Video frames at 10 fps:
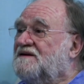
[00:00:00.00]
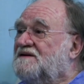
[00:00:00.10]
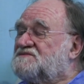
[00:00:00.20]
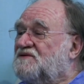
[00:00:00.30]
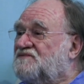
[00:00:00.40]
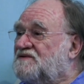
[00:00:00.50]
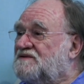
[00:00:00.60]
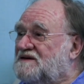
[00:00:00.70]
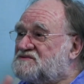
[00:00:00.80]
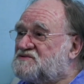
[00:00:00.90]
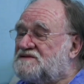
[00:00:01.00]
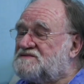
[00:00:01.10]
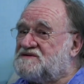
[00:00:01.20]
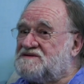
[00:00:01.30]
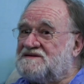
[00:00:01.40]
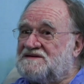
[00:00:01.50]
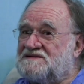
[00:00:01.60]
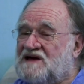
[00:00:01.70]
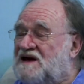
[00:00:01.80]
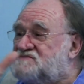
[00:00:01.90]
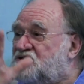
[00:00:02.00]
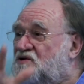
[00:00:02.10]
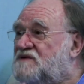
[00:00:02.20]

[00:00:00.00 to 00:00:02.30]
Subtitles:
So for the next 20 years, I don't